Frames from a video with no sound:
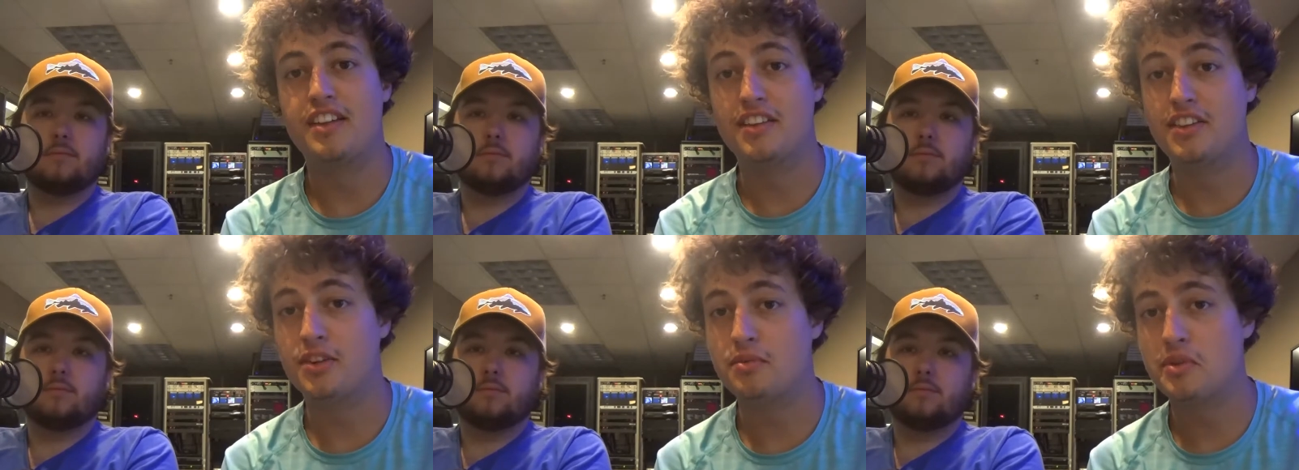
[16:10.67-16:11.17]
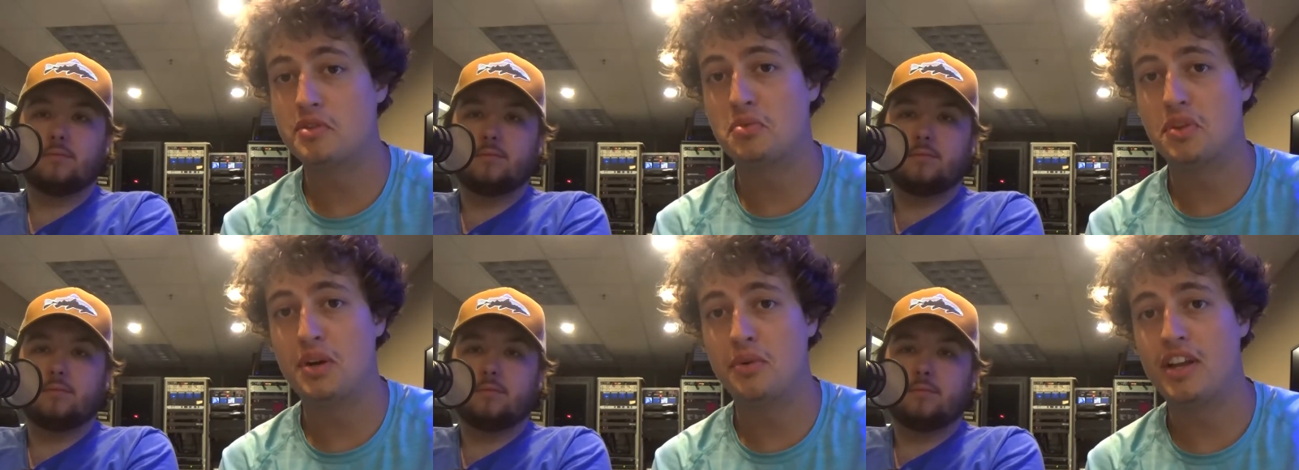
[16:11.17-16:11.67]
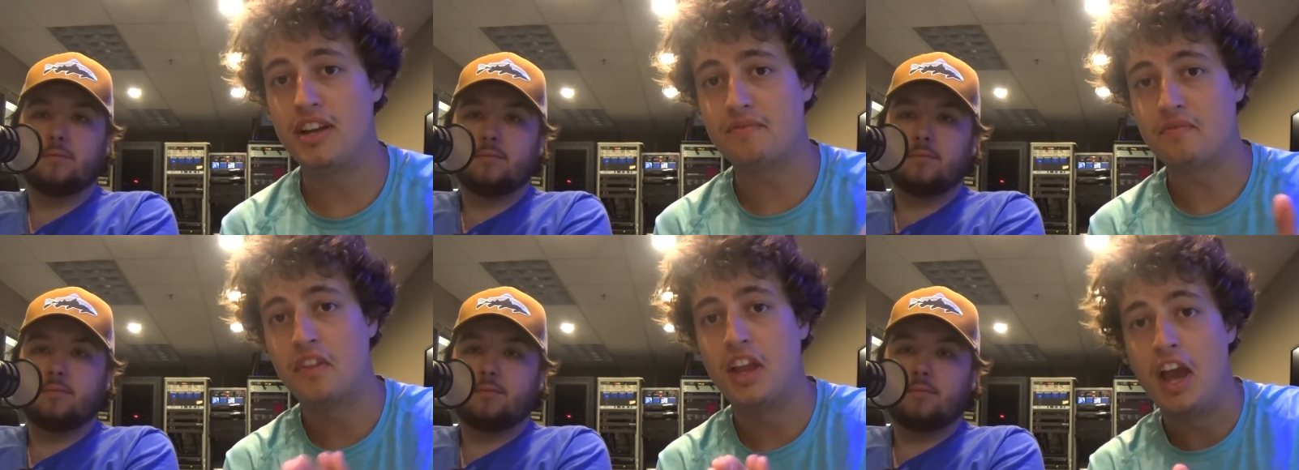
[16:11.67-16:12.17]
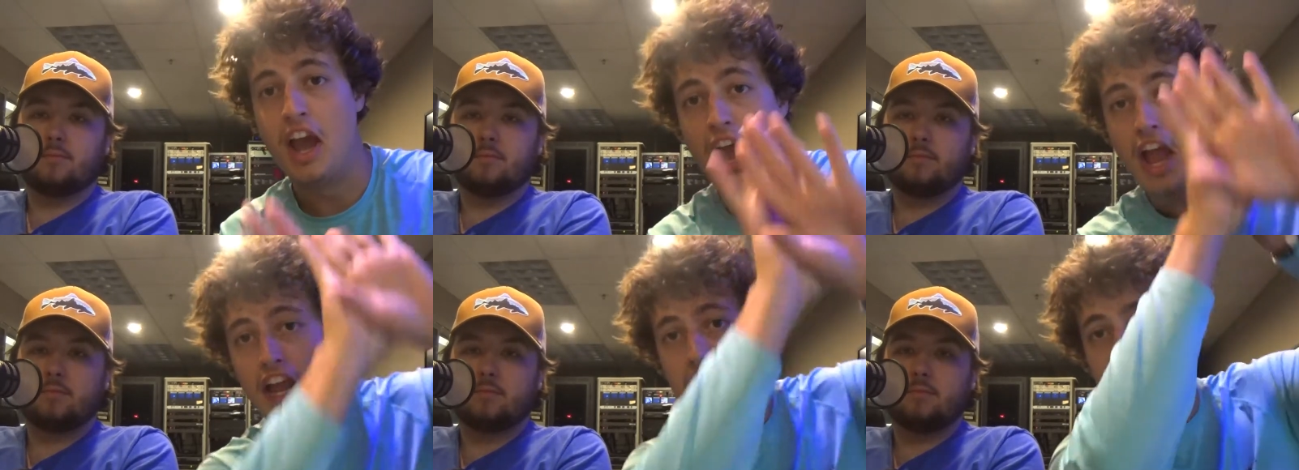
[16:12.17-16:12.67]
Speaker 1: then the third one is when they were like,
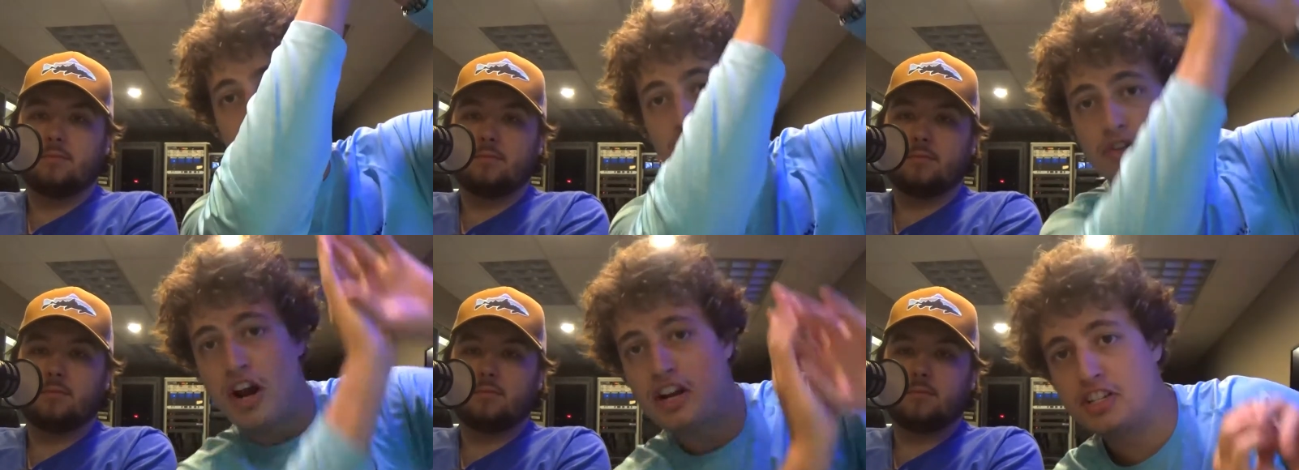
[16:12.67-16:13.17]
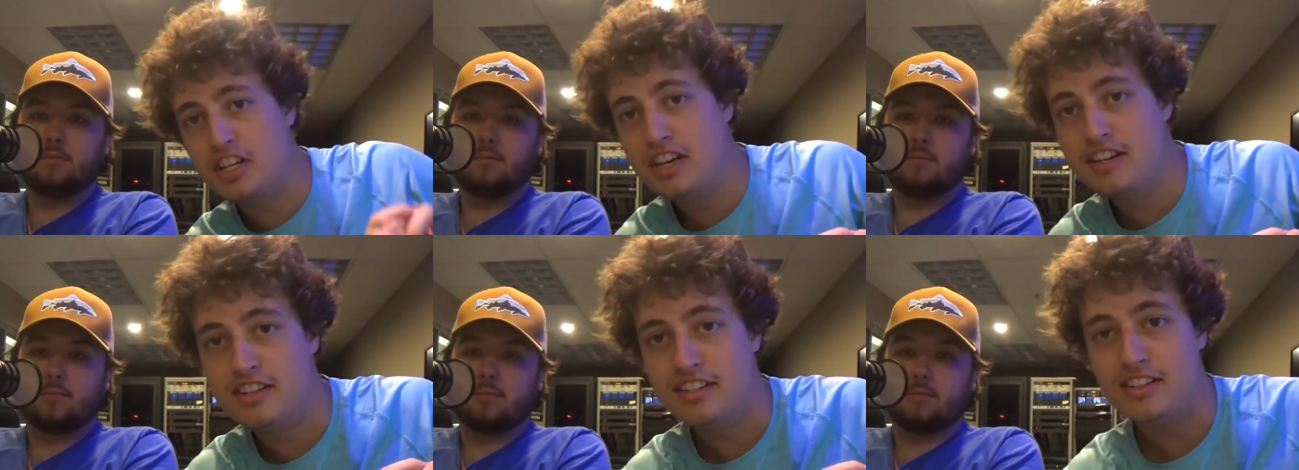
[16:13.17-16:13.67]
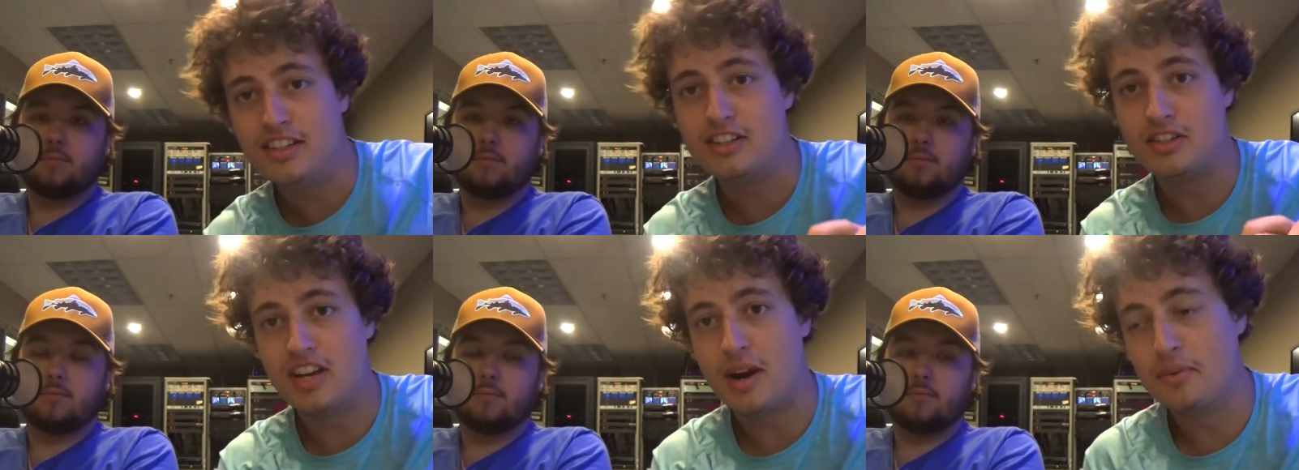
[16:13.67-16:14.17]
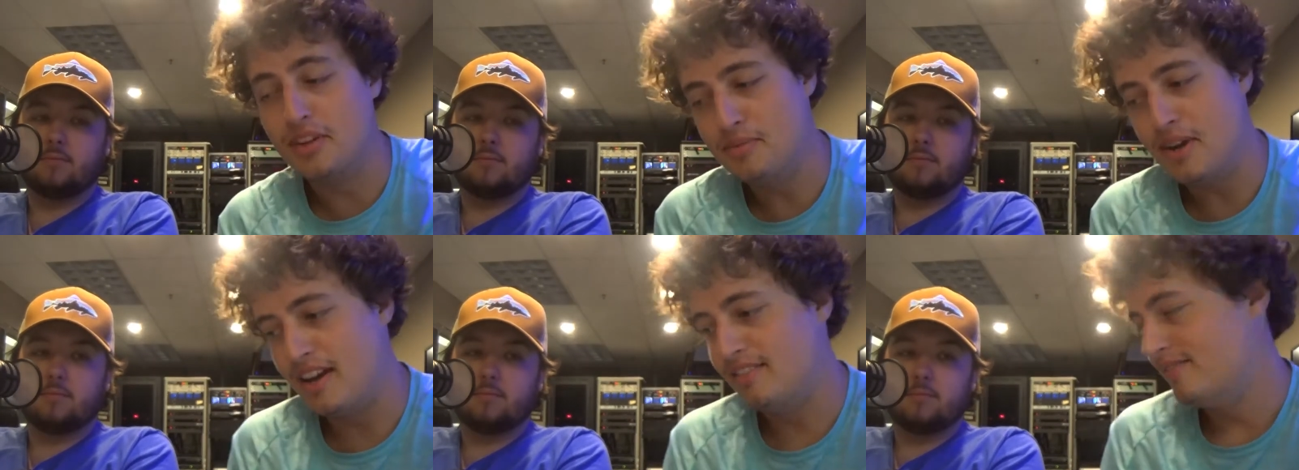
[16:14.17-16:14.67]
into the trash can, because it got really
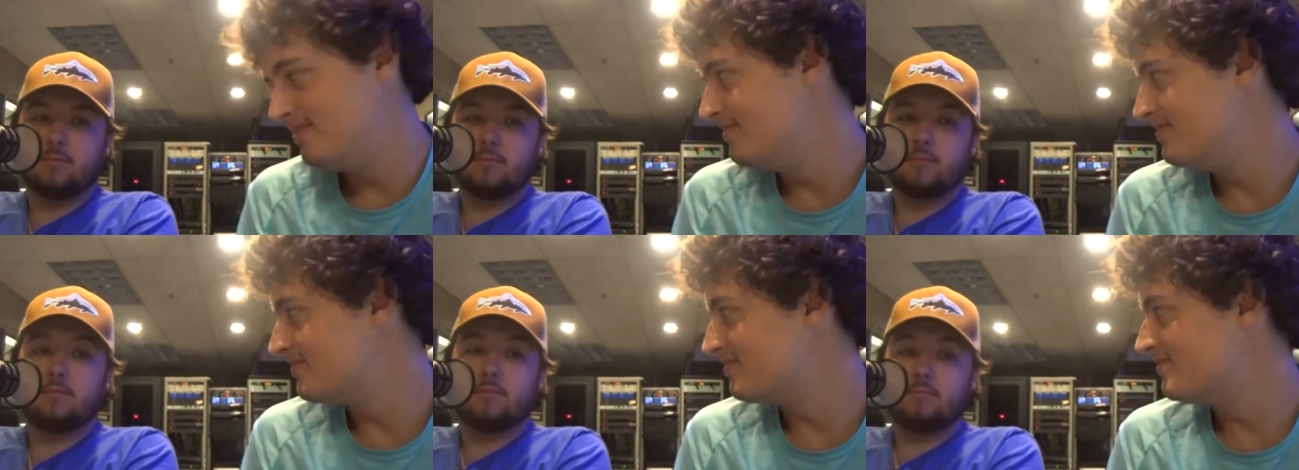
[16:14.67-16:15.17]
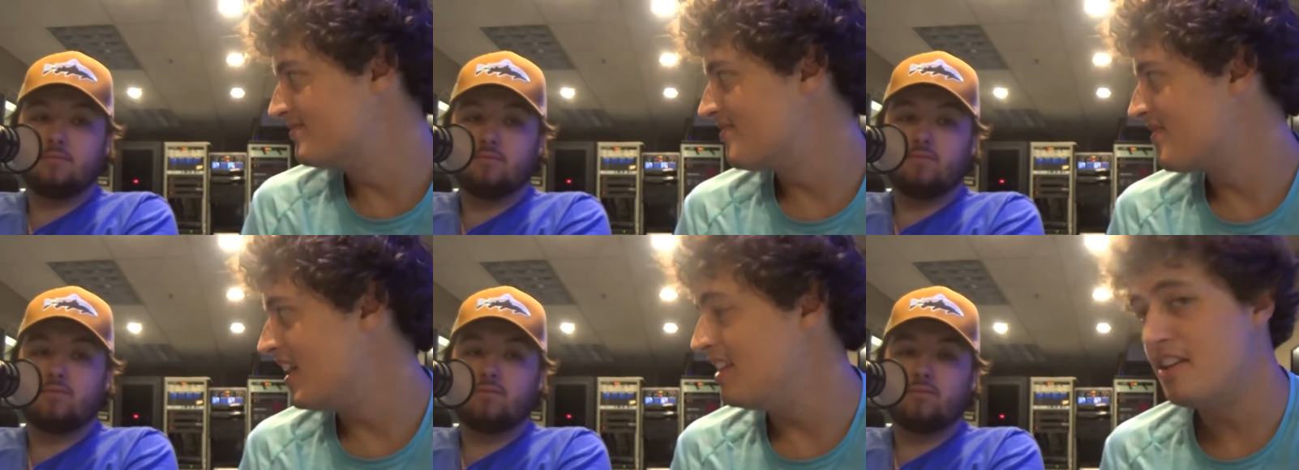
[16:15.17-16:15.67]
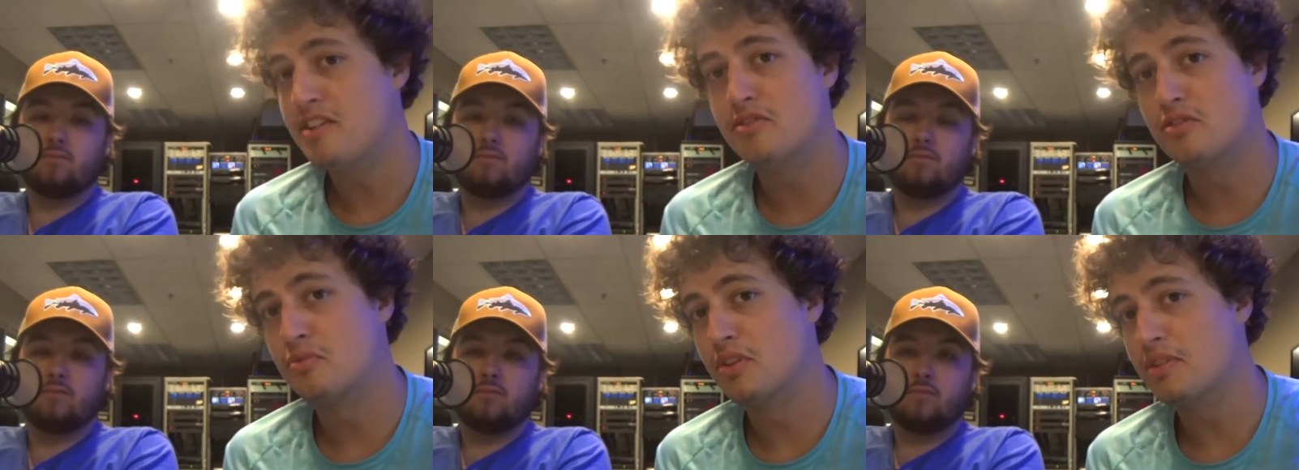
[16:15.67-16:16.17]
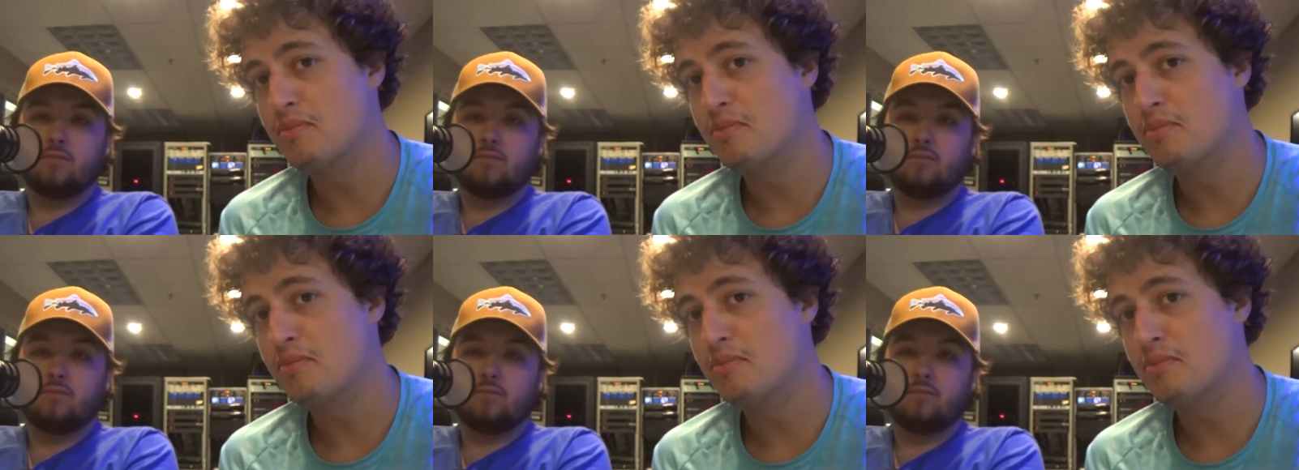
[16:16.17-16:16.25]
bad. And they used really